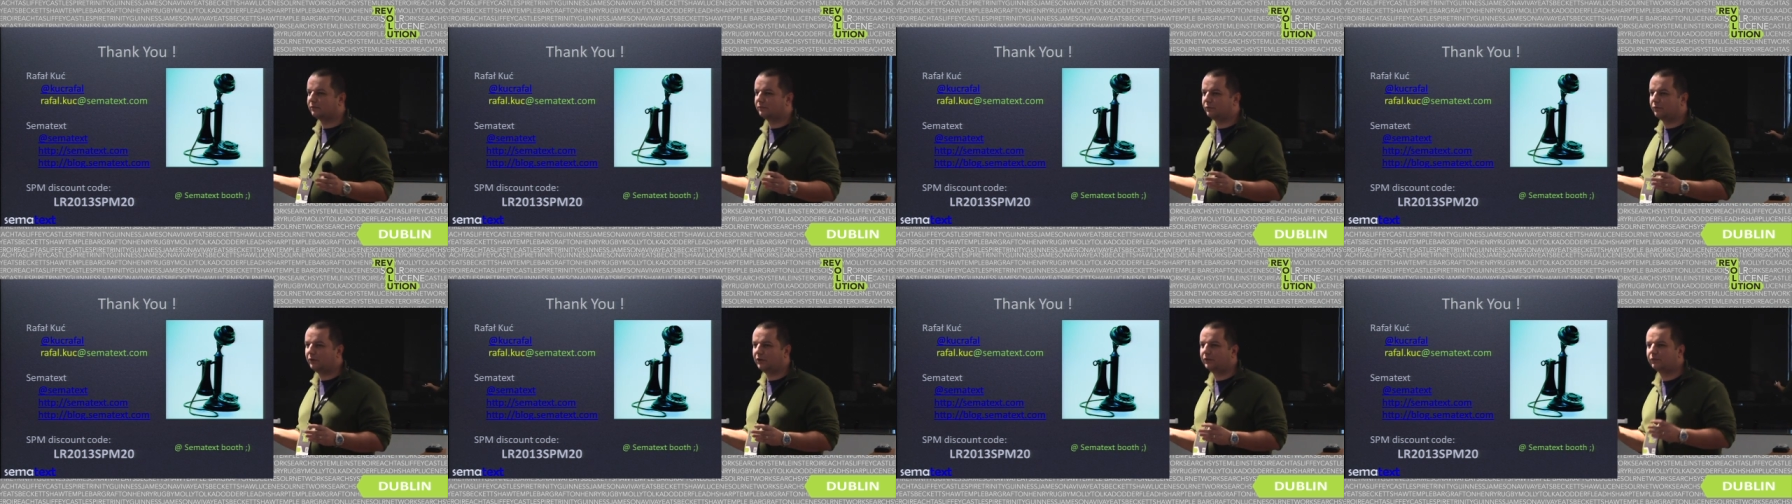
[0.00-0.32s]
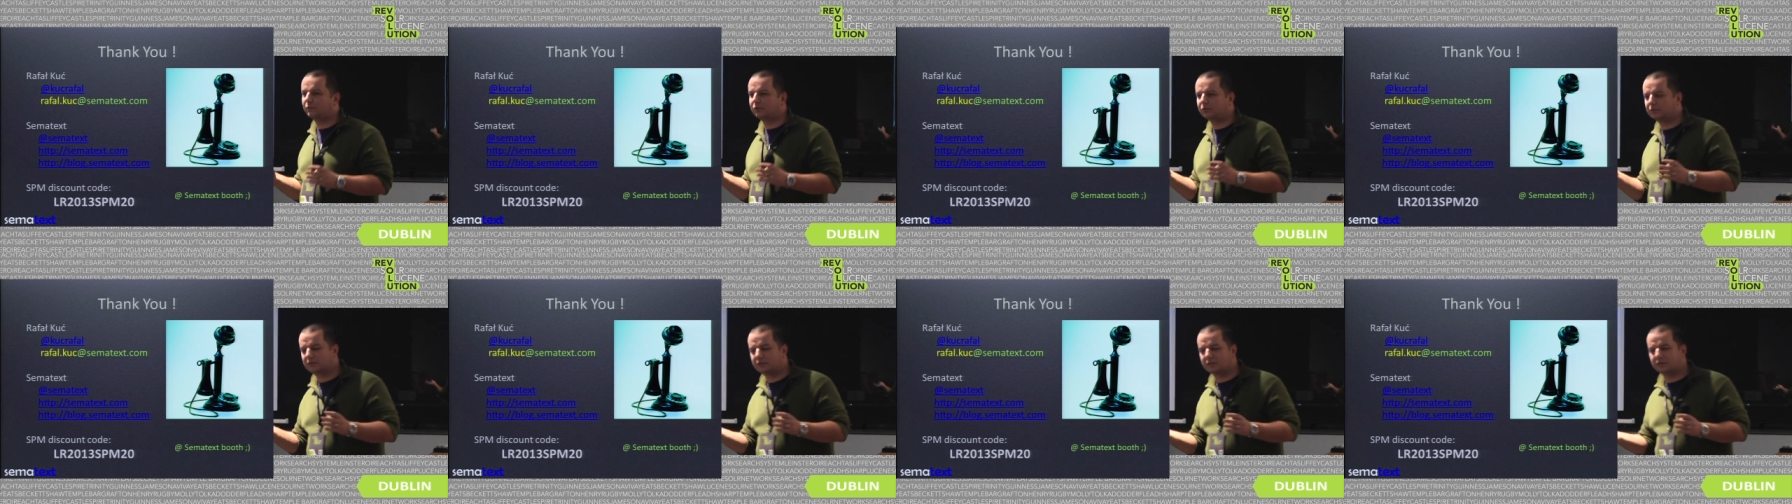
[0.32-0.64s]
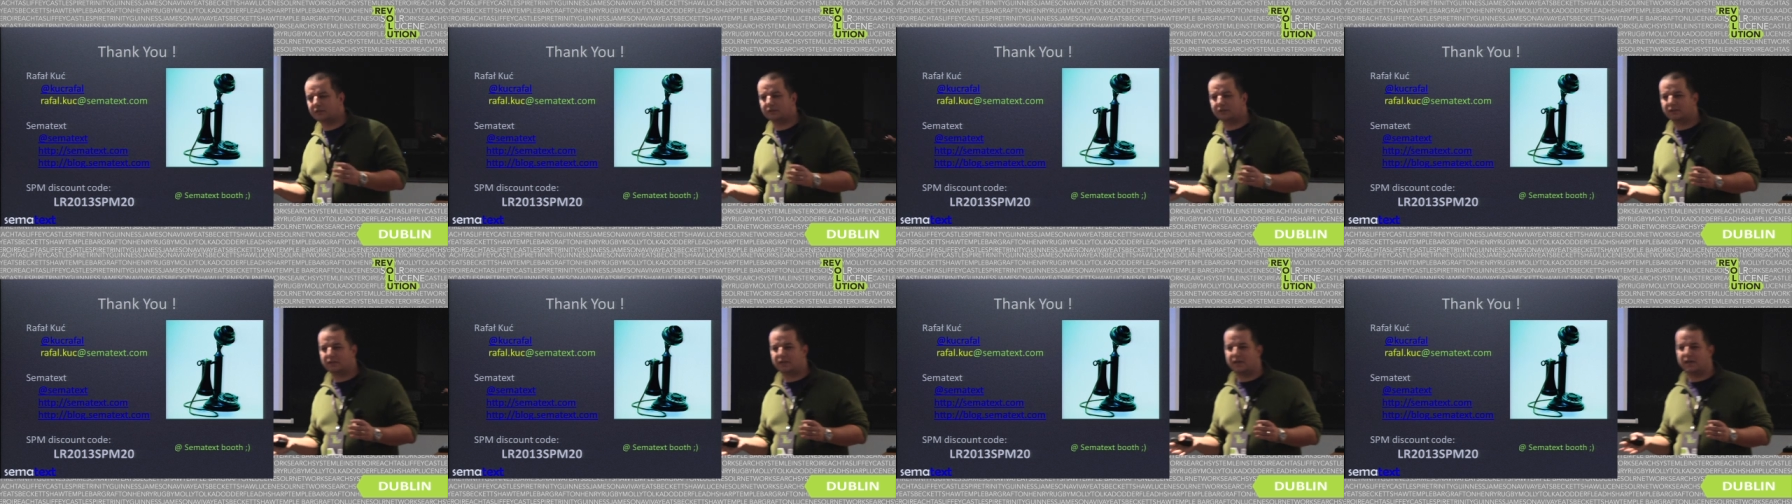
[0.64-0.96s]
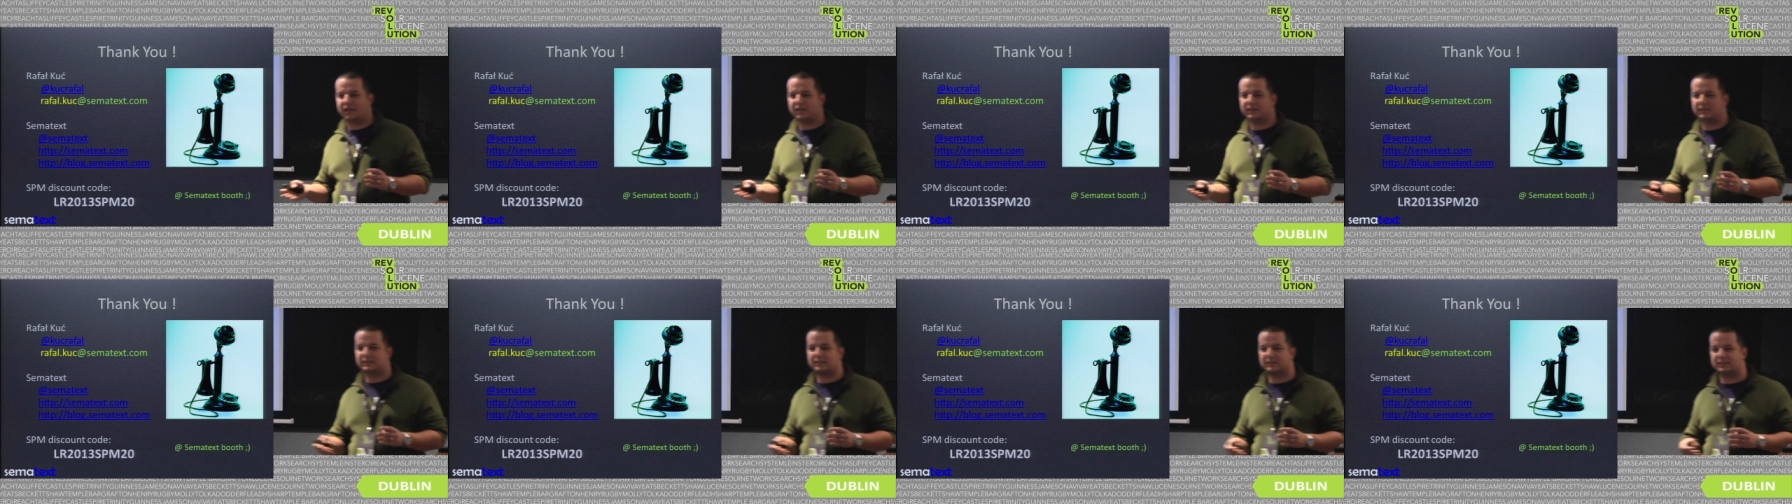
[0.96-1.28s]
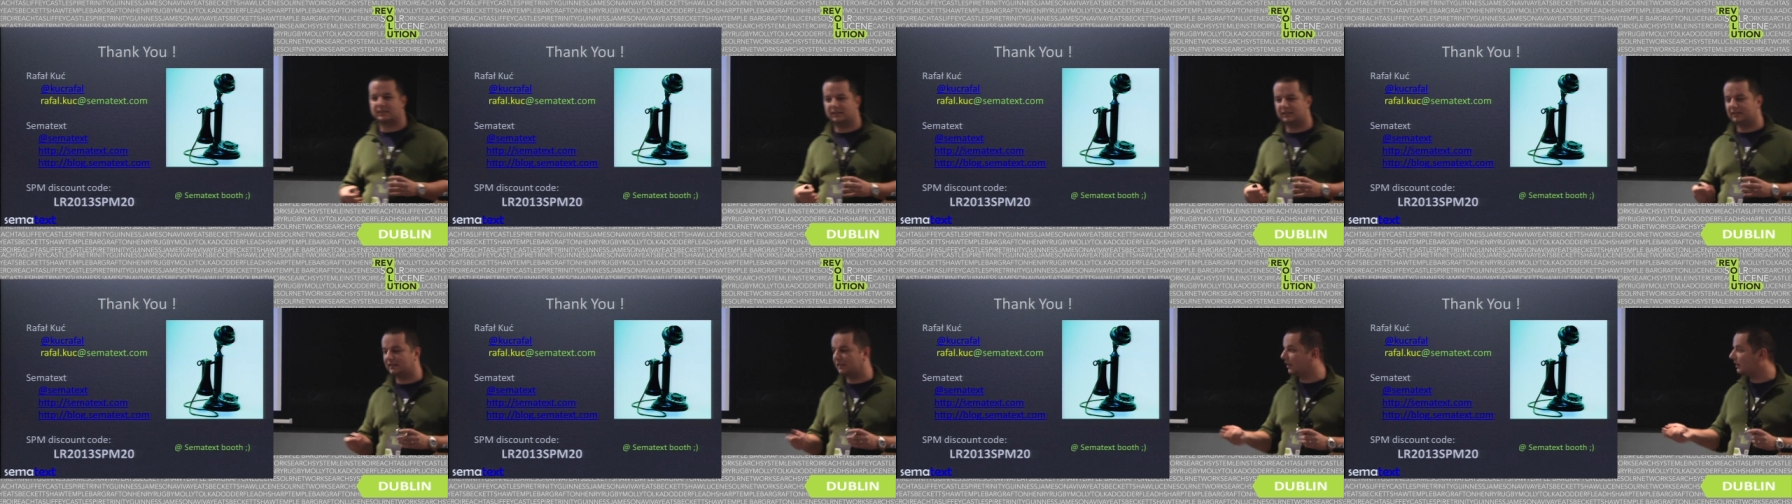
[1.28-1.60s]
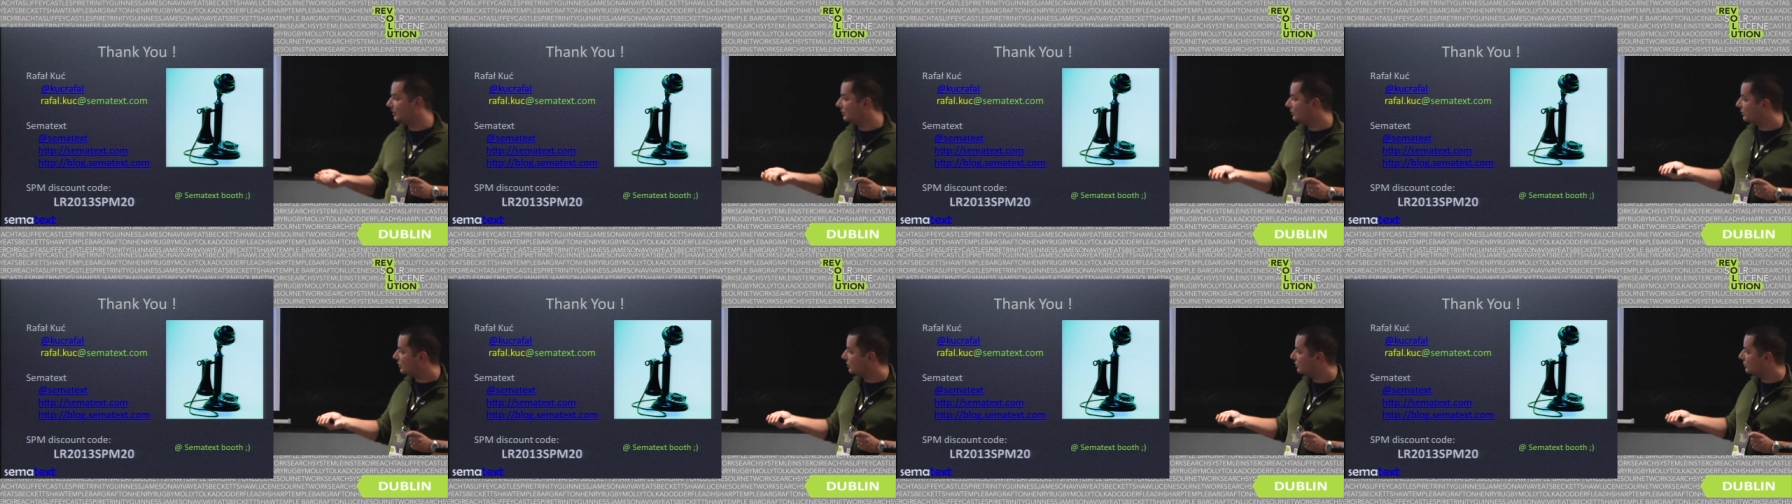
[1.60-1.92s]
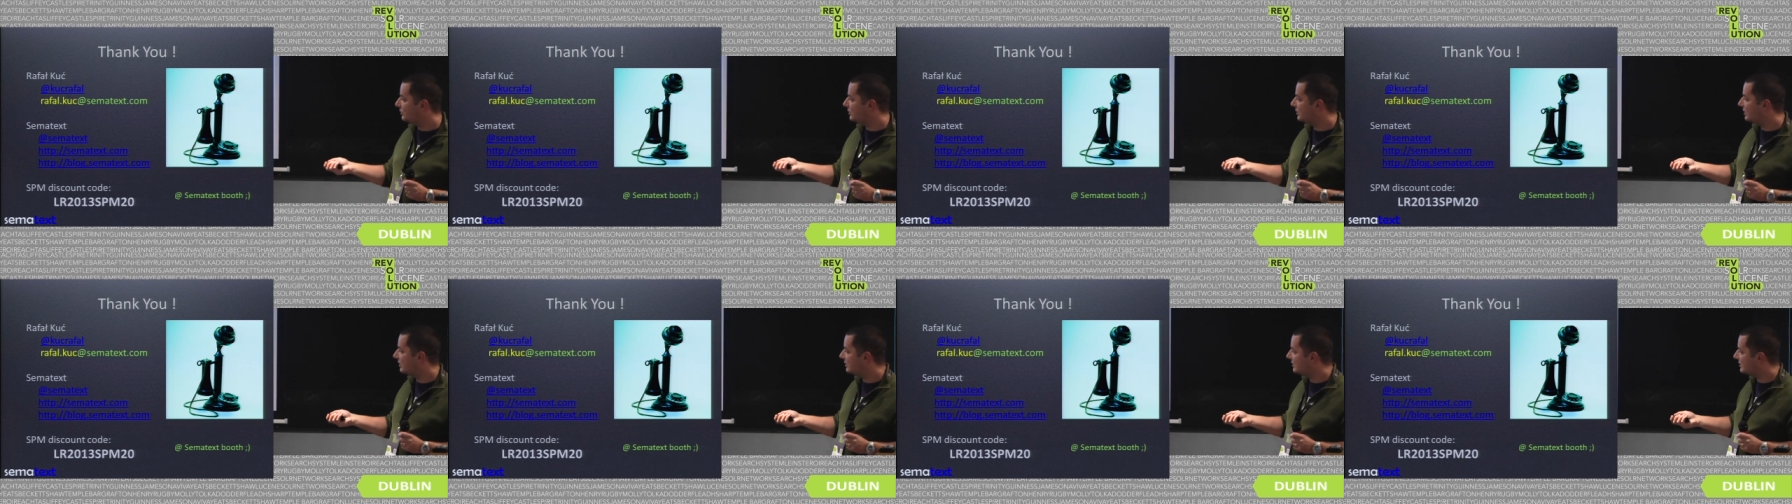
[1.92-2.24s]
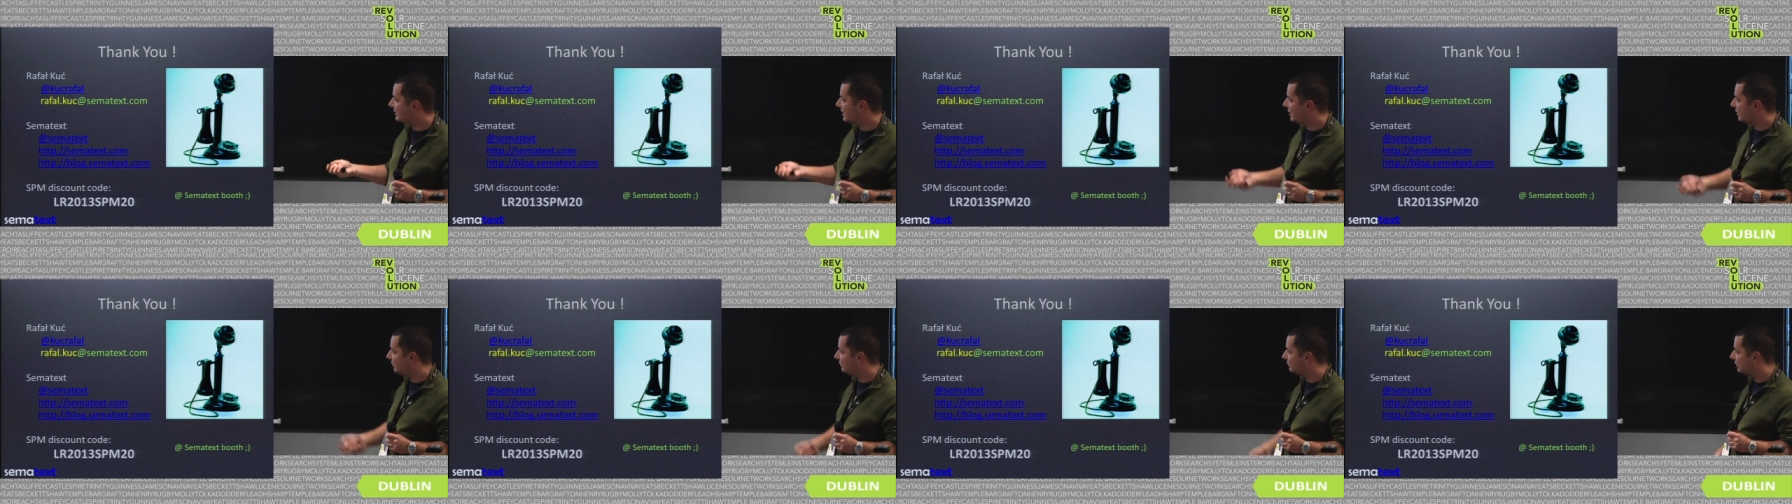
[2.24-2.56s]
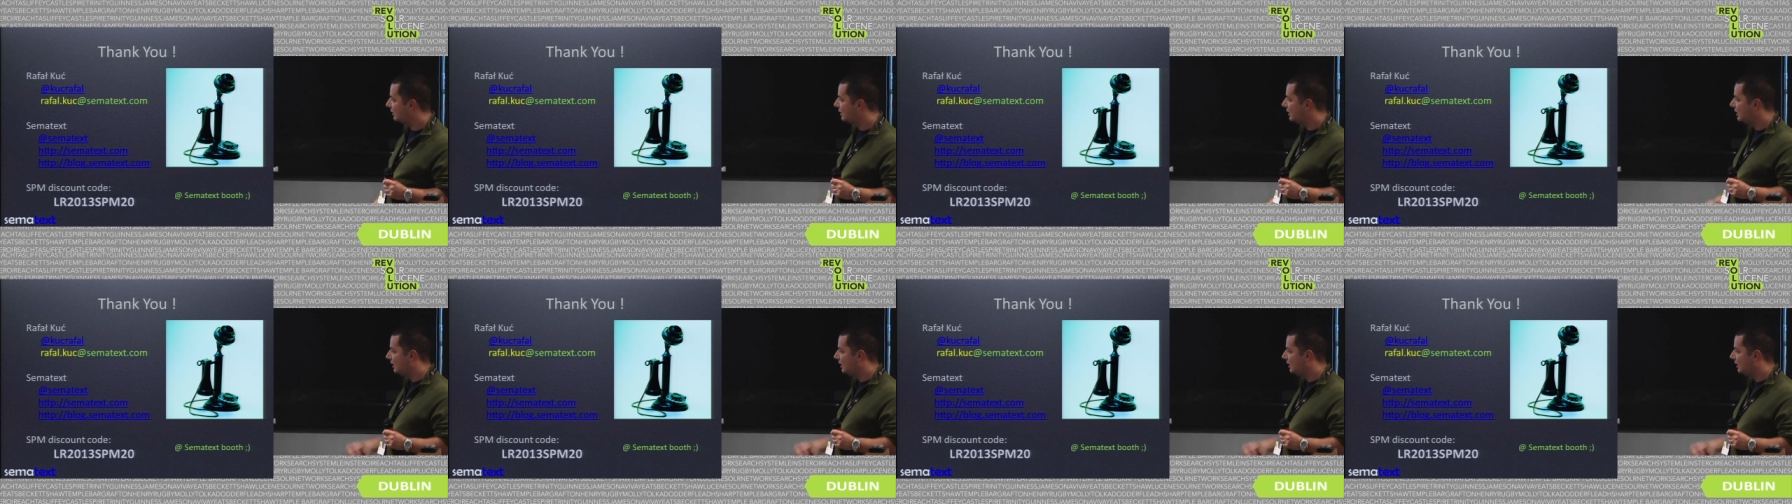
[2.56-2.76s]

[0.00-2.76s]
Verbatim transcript: free for 30 days, and then you can use the discount.